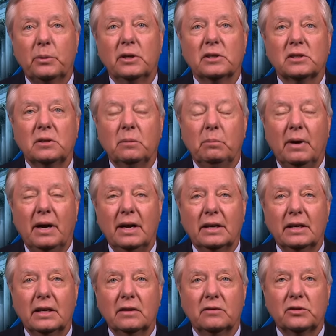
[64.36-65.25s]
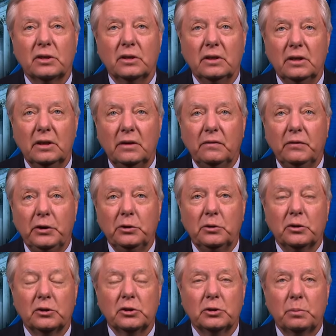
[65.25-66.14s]
President Biden gives an interview
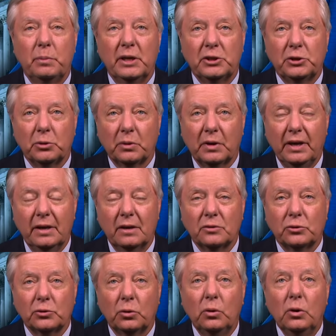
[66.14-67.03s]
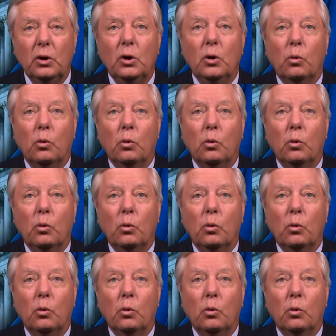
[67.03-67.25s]
to the special counsel